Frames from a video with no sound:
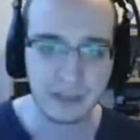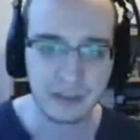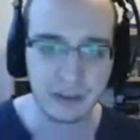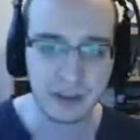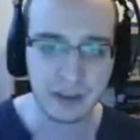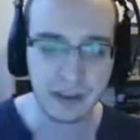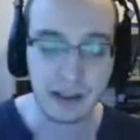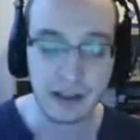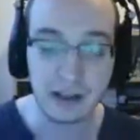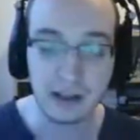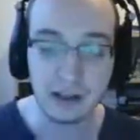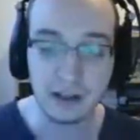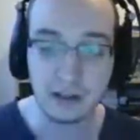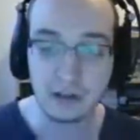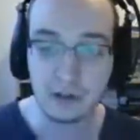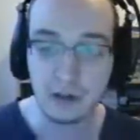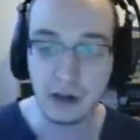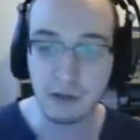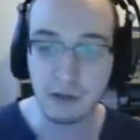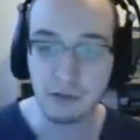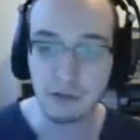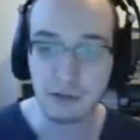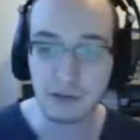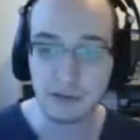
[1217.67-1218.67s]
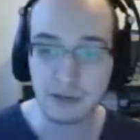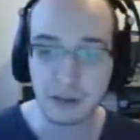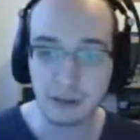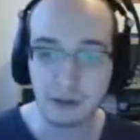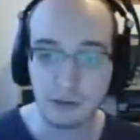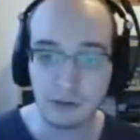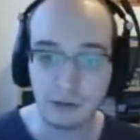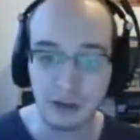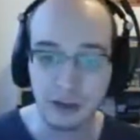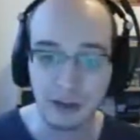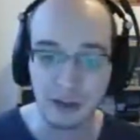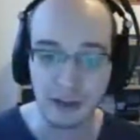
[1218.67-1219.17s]
And at least you have the stuff
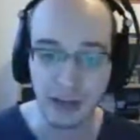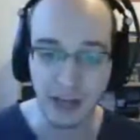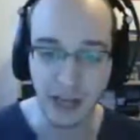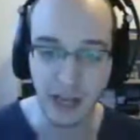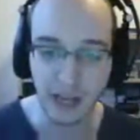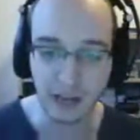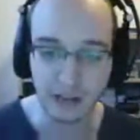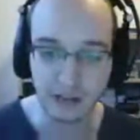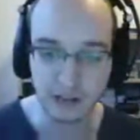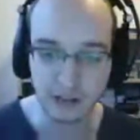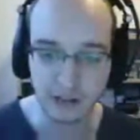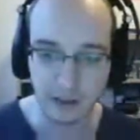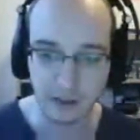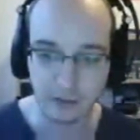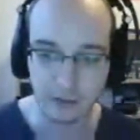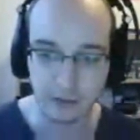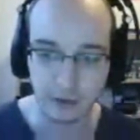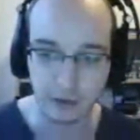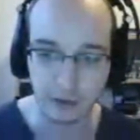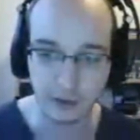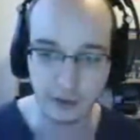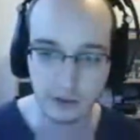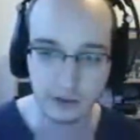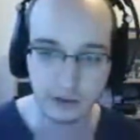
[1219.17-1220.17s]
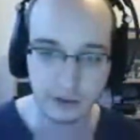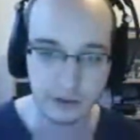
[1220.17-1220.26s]
over here that has stuff on it.